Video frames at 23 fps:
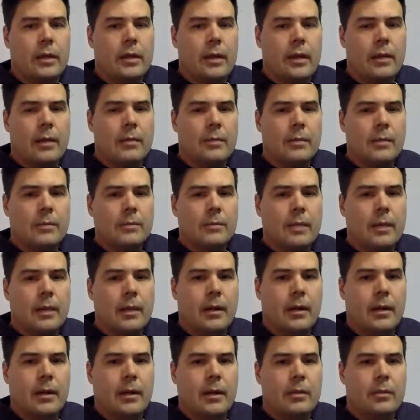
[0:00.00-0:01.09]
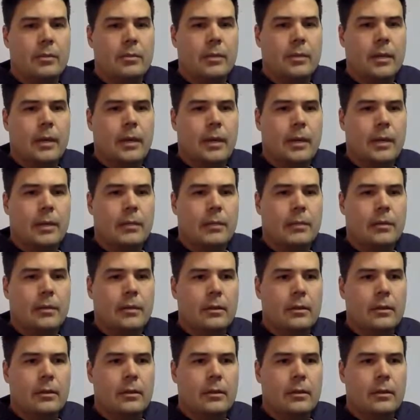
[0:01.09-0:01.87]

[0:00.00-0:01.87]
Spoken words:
times in marriage, but